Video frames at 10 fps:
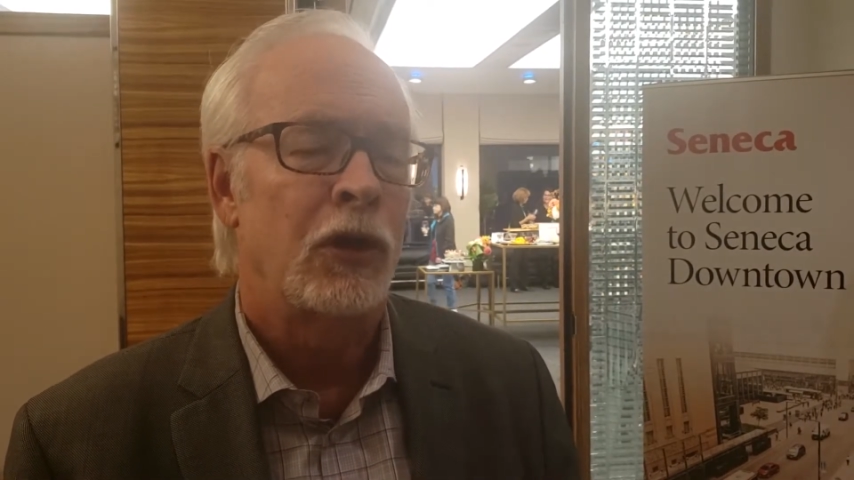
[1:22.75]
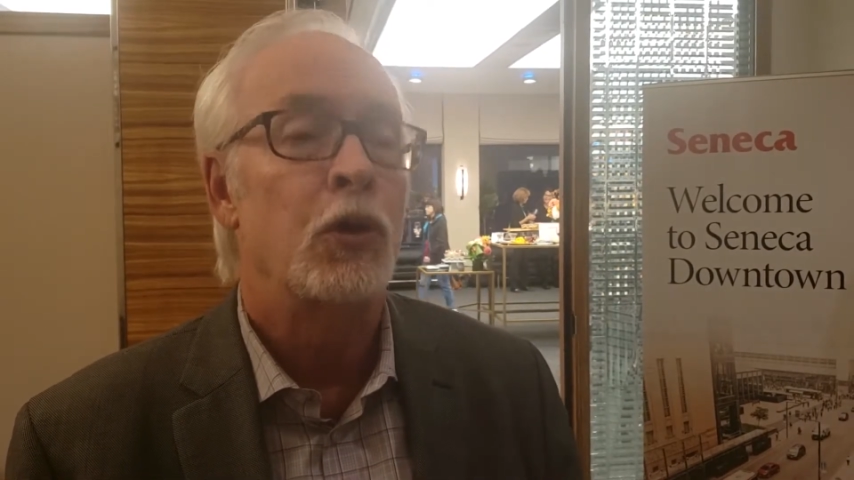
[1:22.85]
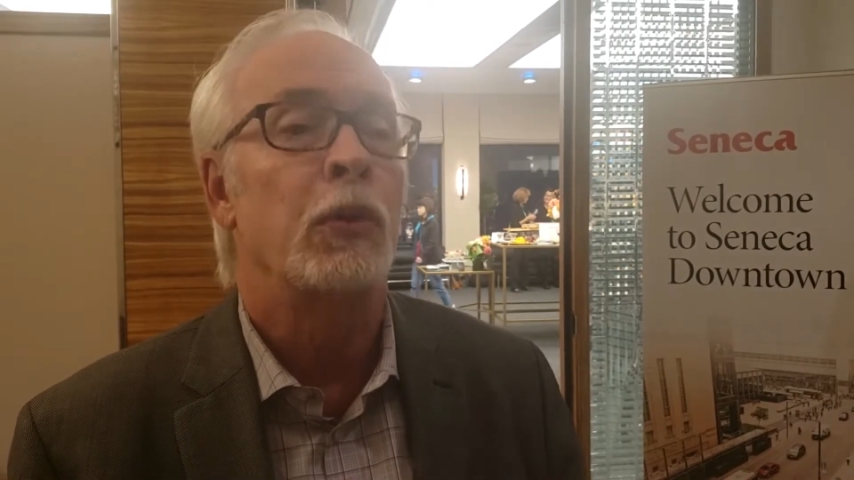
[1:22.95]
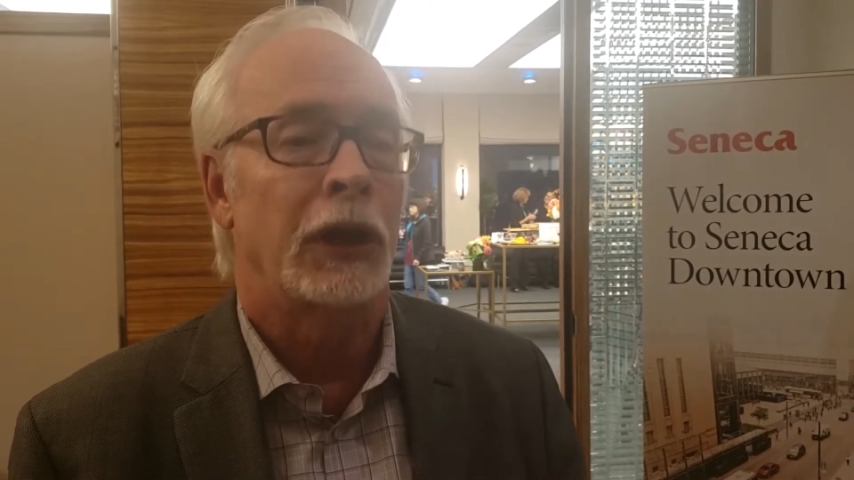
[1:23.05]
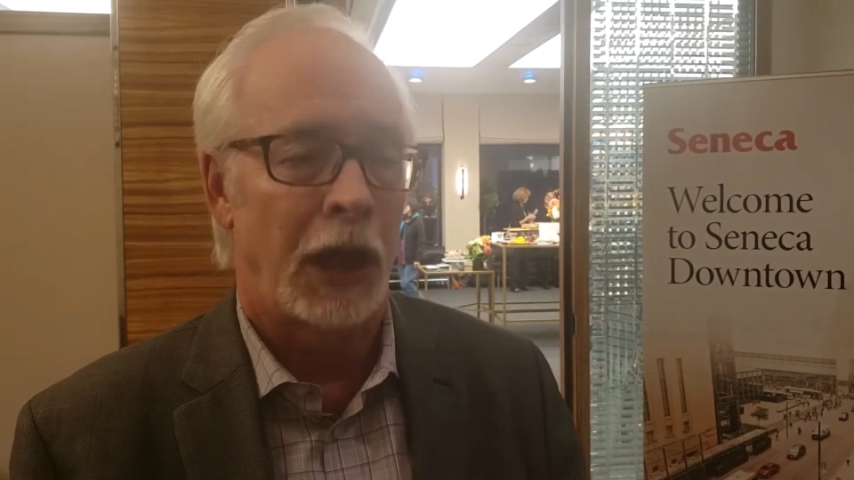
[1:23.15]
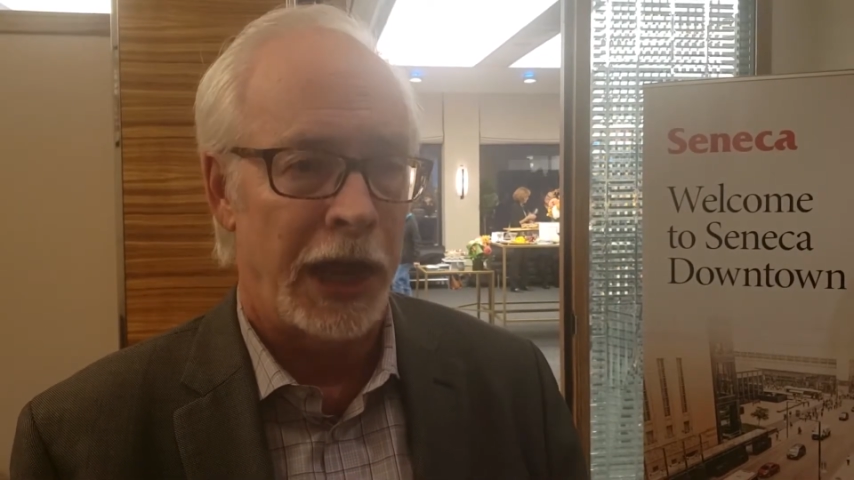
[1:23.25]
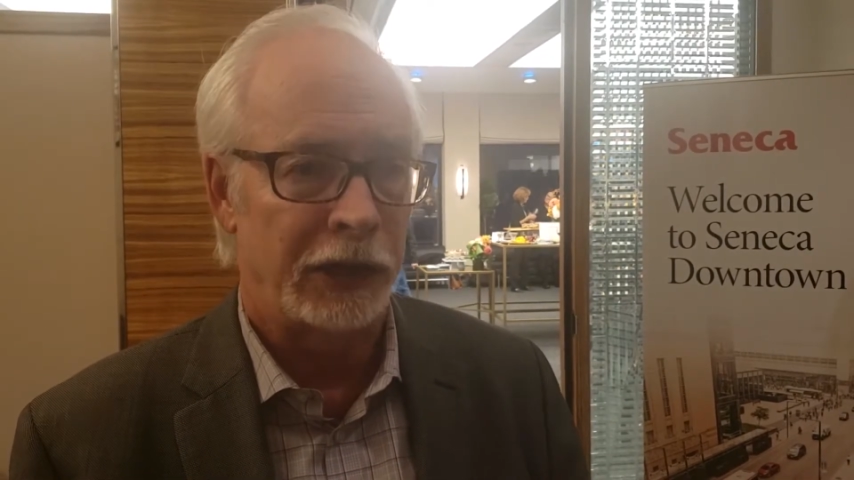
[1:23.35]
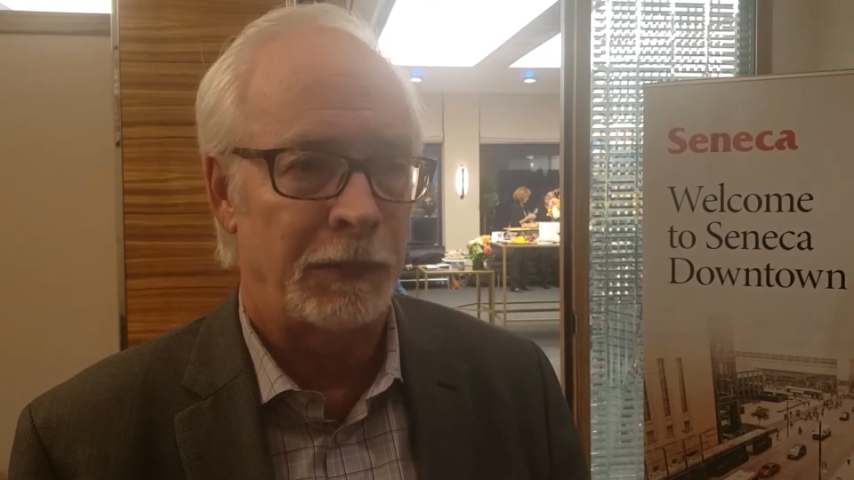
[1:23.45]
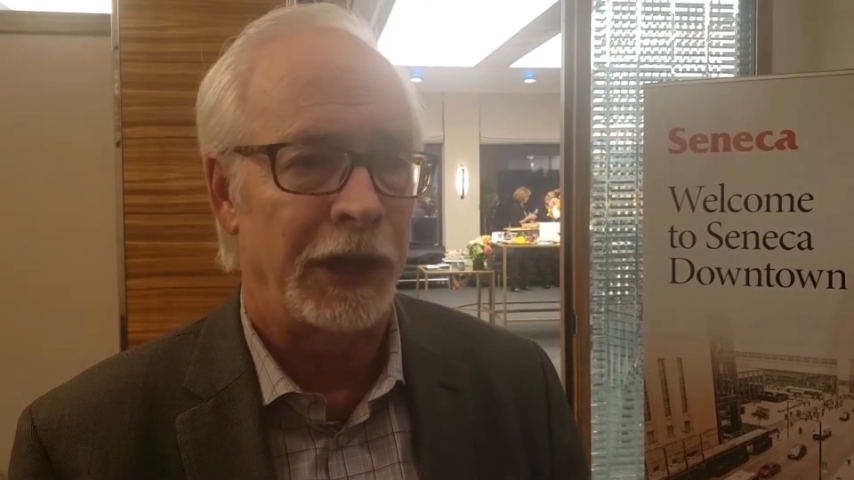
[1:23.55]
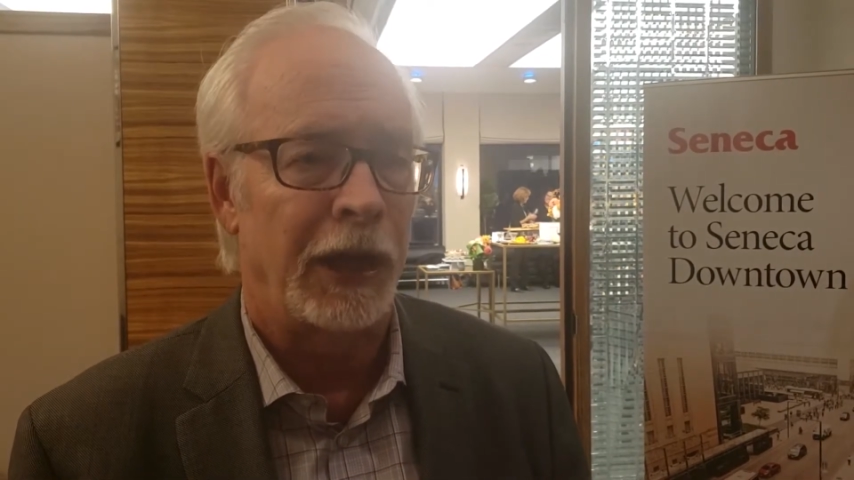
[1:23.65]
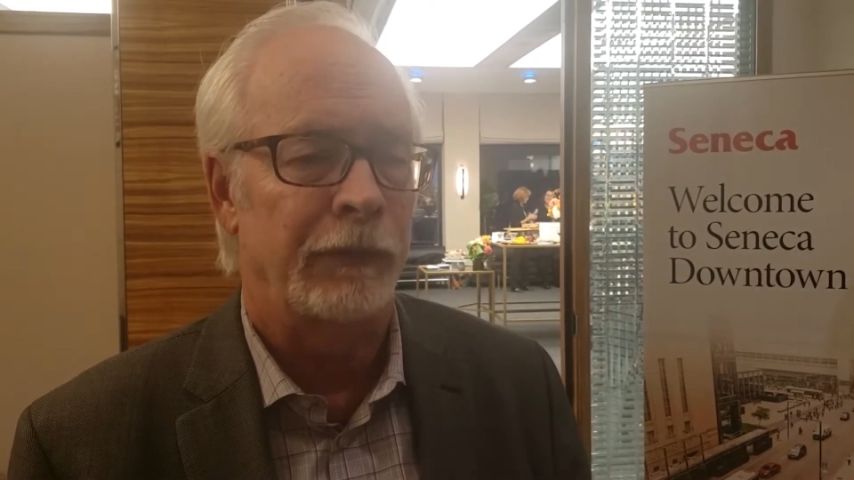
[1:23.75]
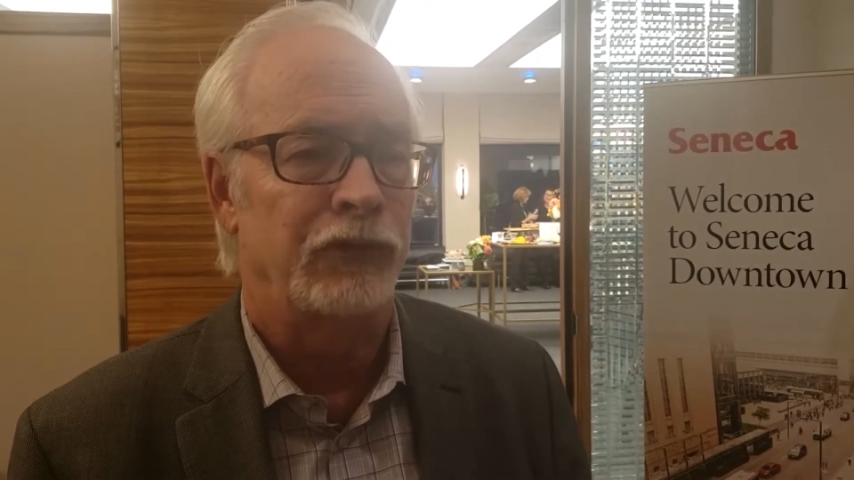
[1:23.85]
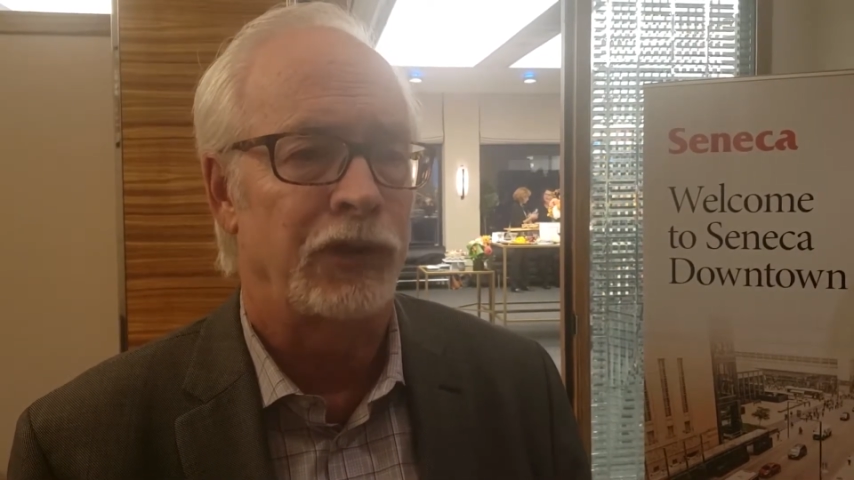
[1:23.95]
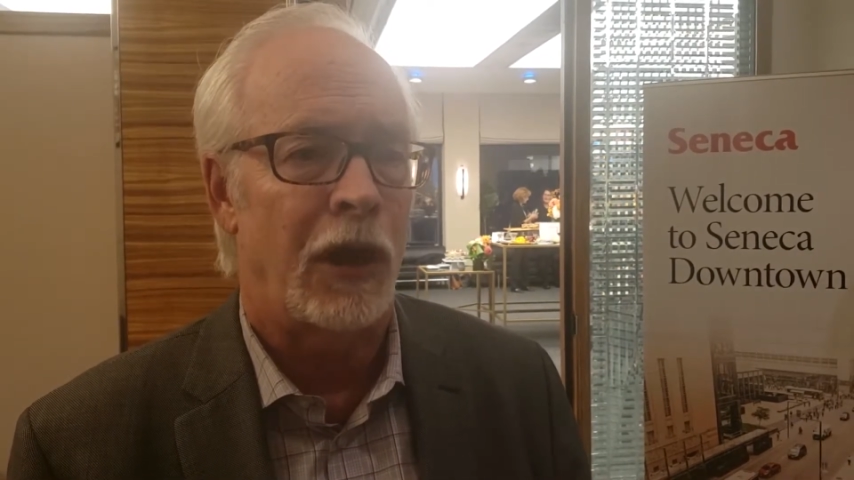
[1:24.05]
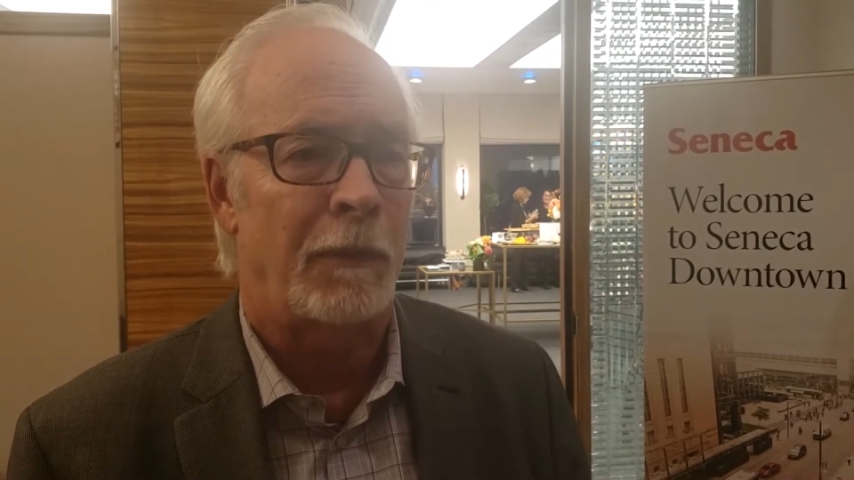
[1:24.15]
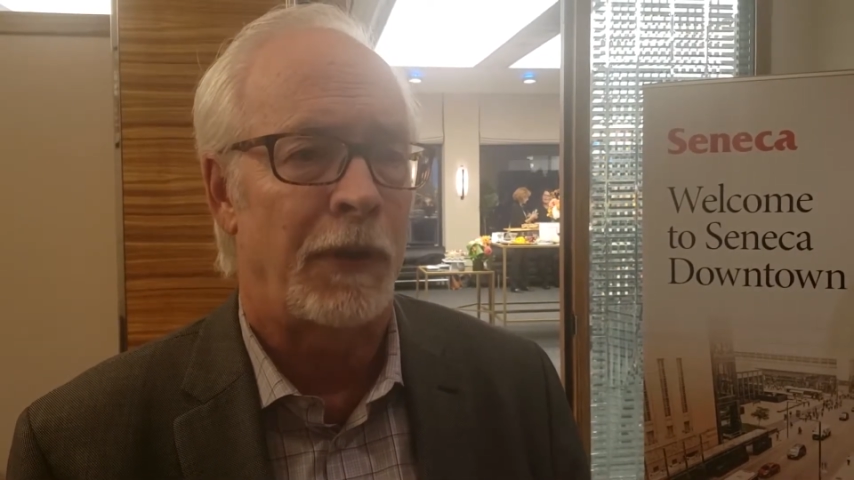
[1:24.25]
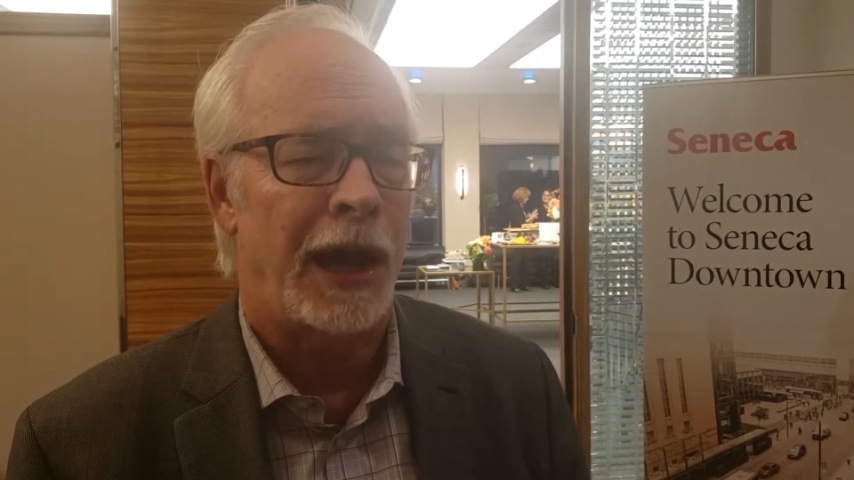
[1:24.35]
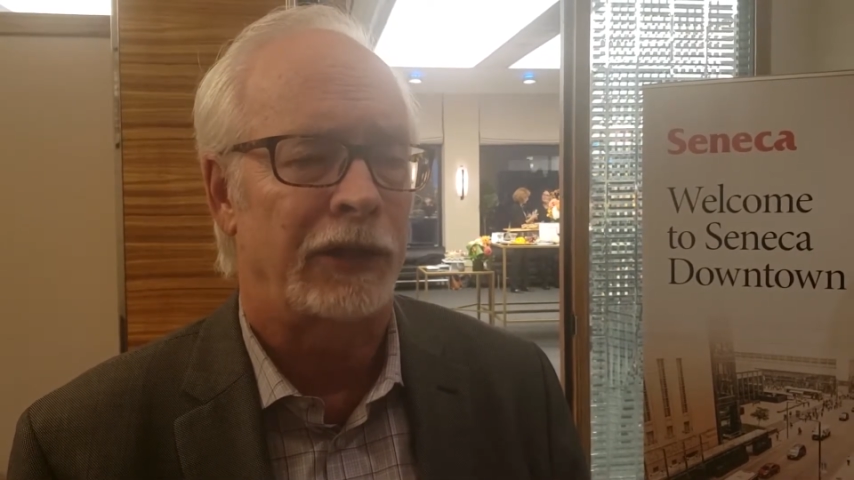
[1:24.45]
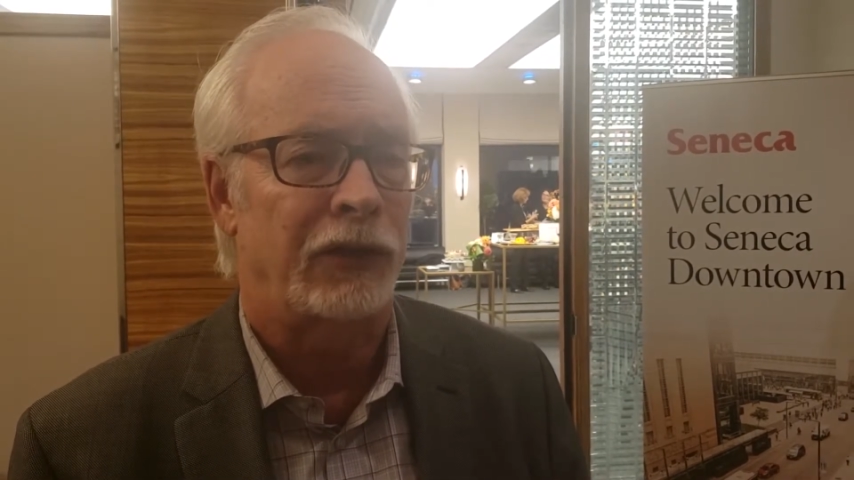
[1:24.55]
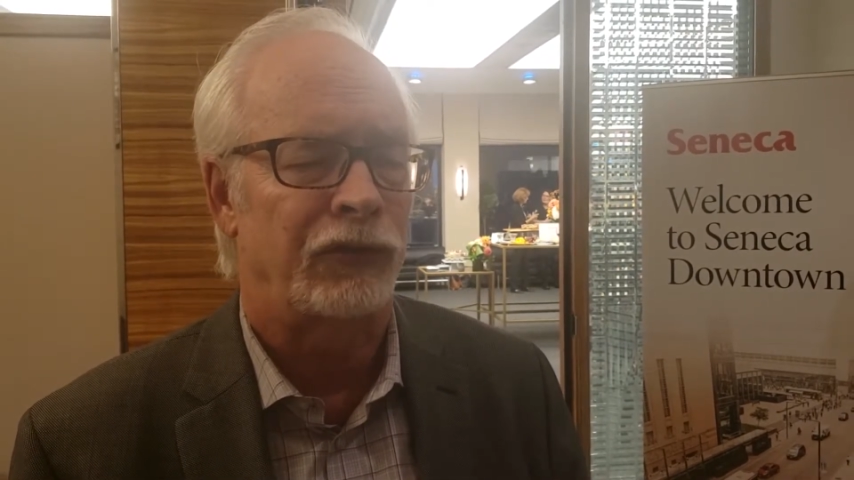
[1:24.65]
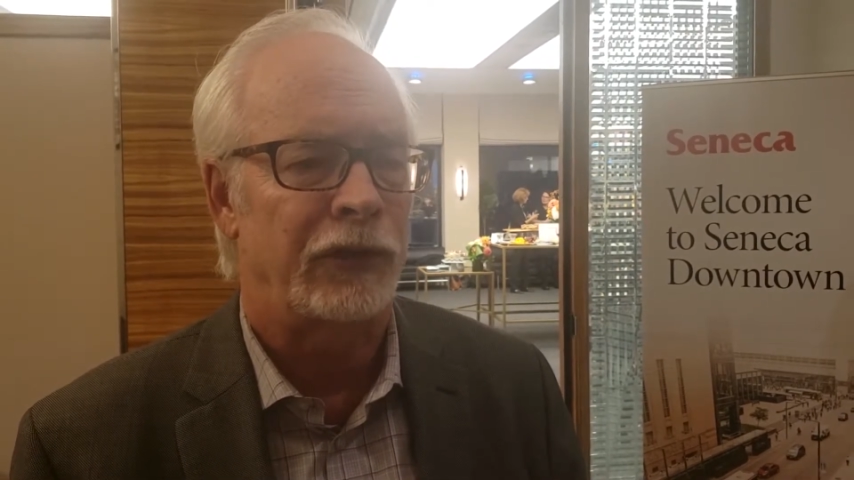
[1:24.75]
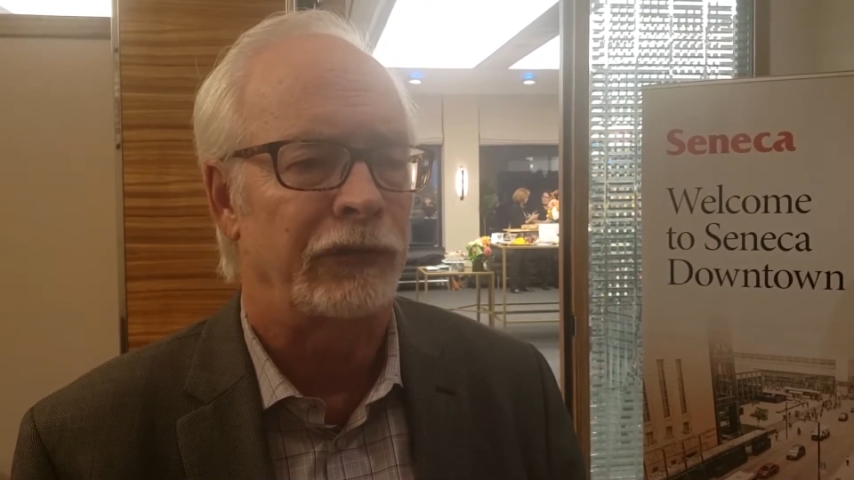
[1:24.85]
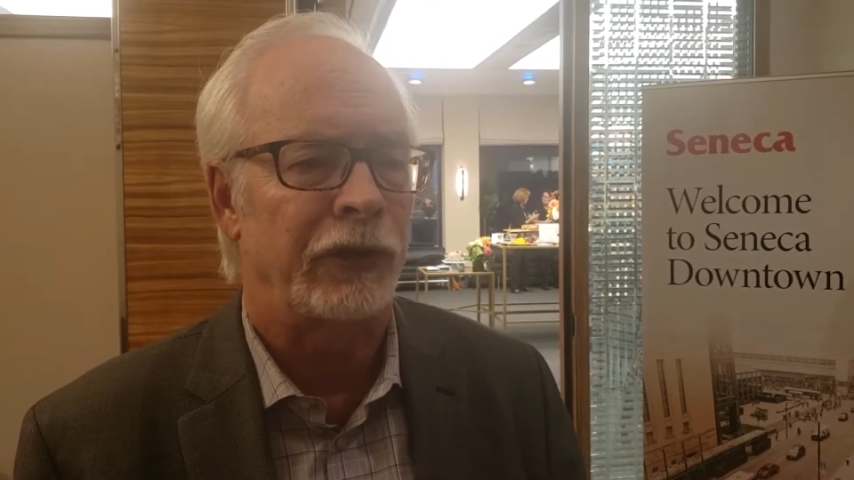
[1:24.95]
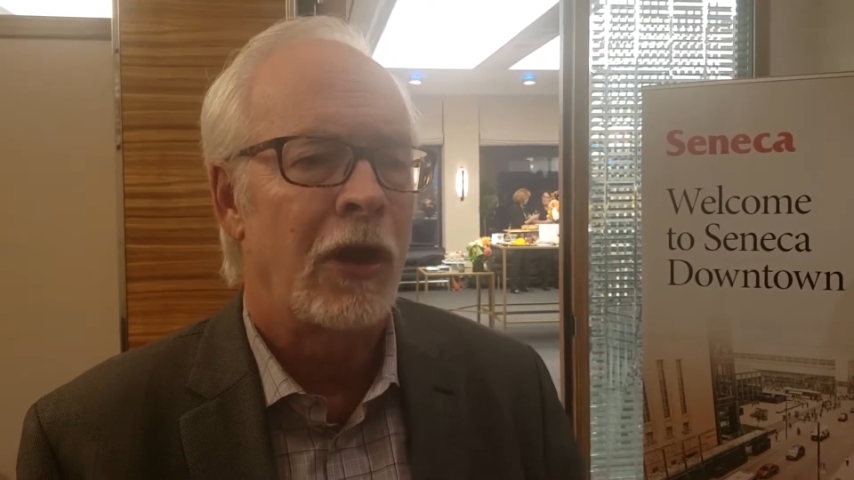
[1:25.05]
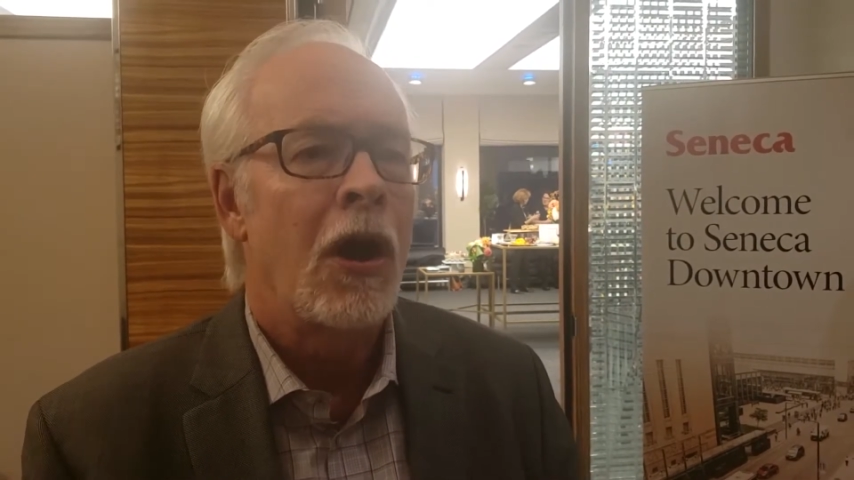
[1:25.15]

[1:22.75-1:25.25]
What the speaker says: who would like to become GR practitioners